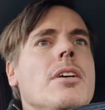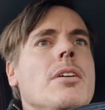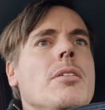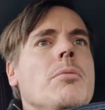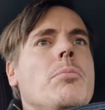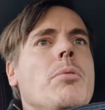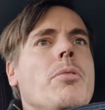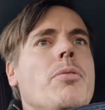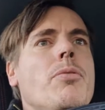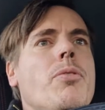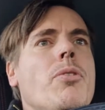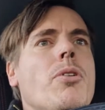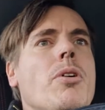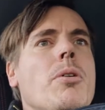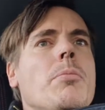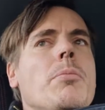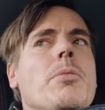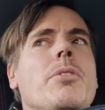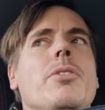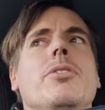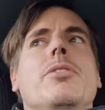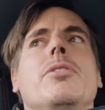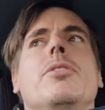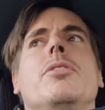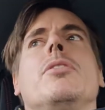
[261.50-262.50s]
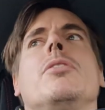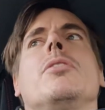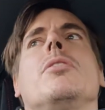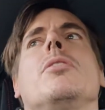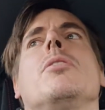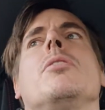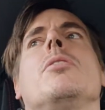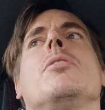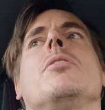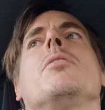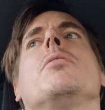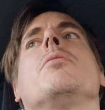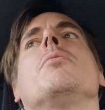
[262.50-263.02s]
performance
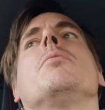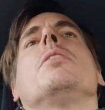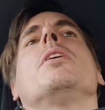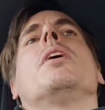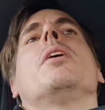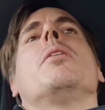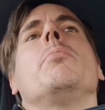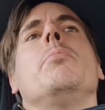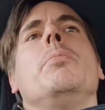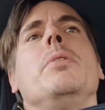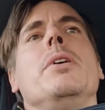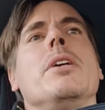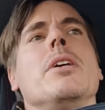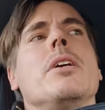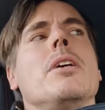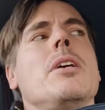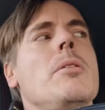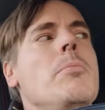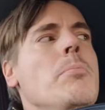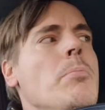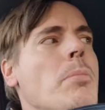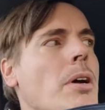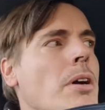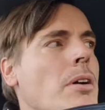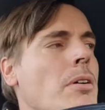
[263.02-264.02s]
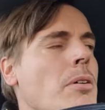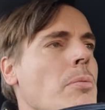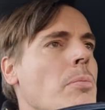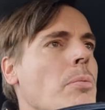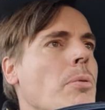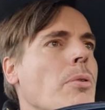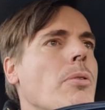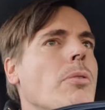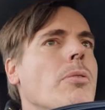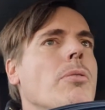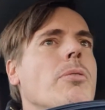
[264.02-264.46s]
without being invariable